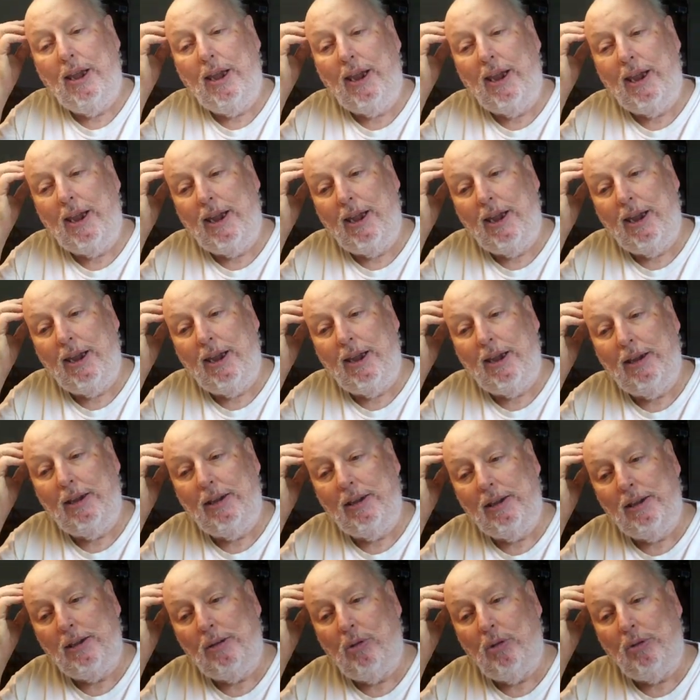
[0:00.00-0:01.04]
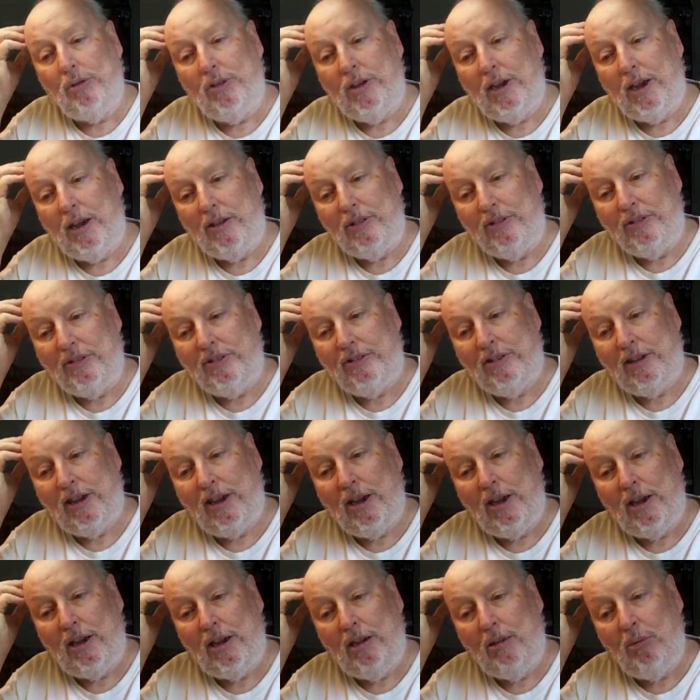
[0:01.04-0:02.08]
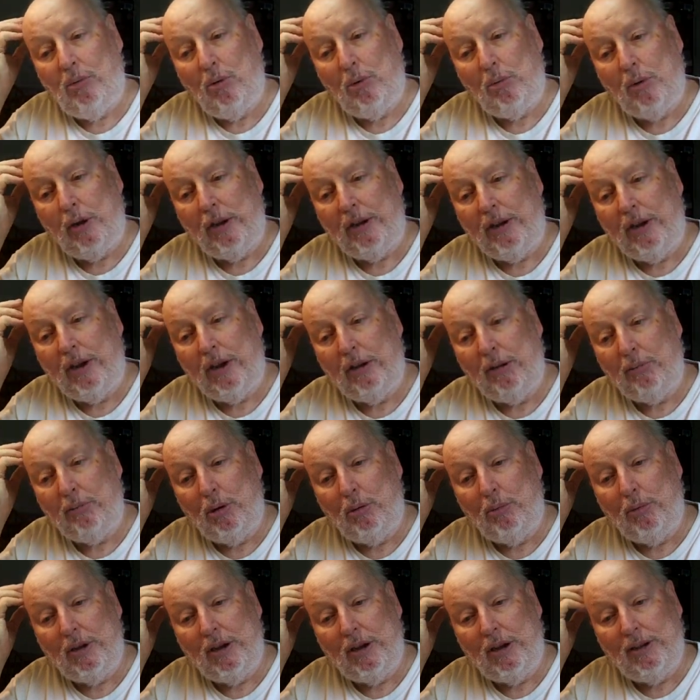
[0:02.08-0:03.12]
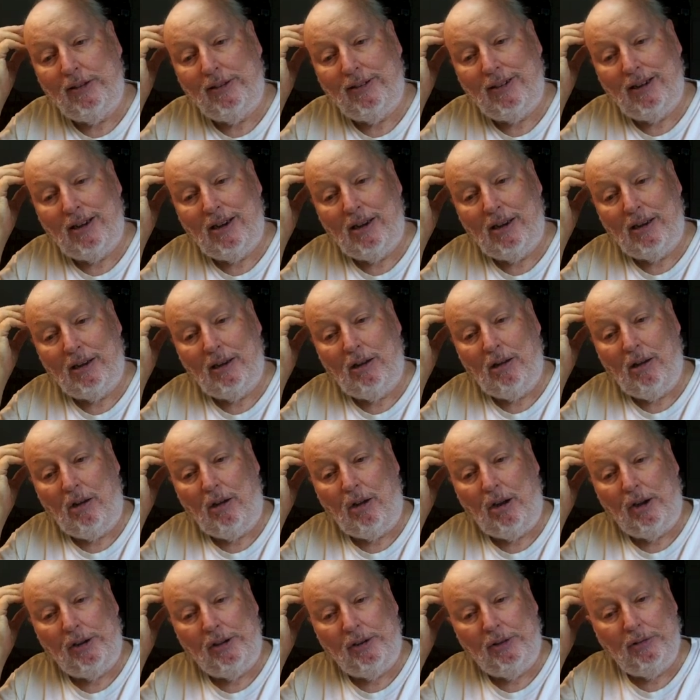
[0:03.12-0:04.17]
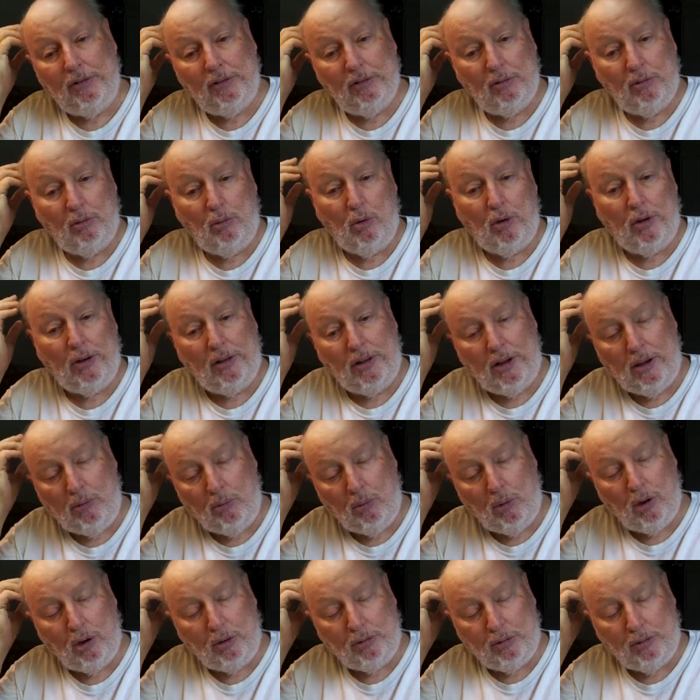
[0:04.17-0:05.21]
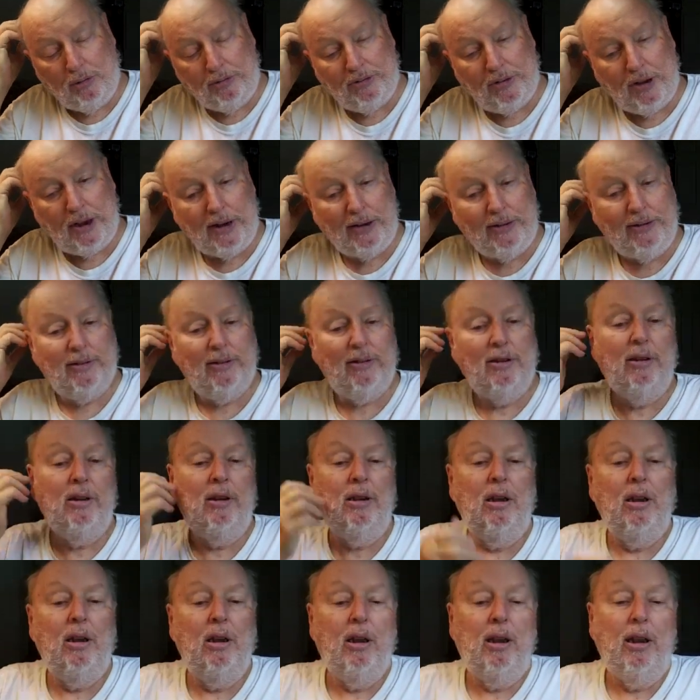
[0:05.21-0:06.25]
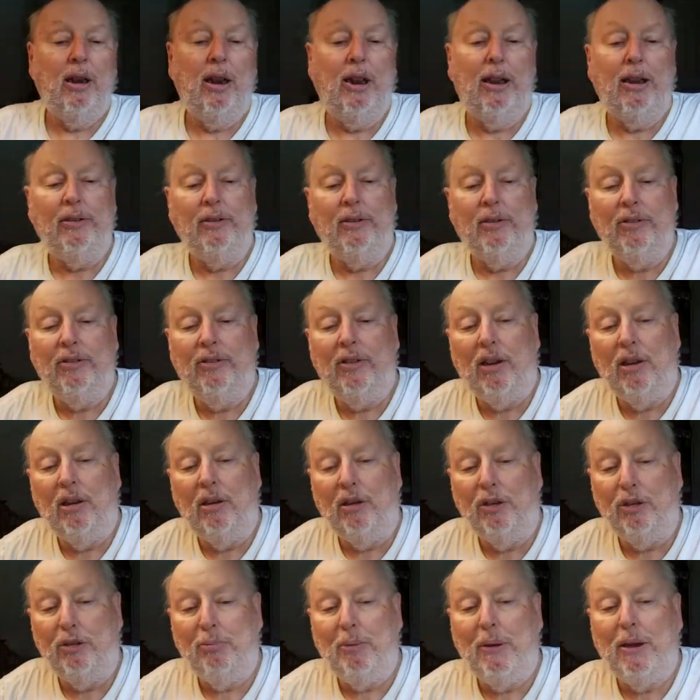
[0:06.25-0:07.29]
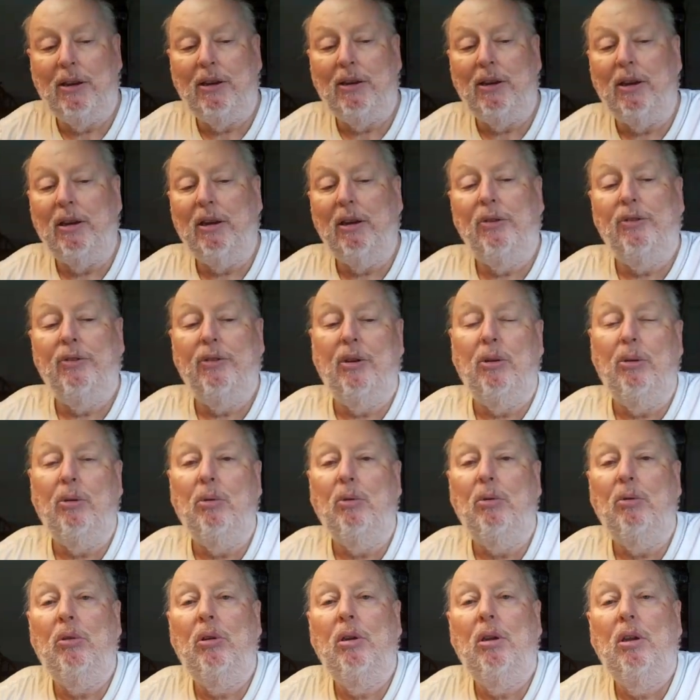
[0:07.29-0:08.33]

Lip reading: and of course he hasn't said one way or the other, but we did see it on one of the realtor sites as a sale is pending. So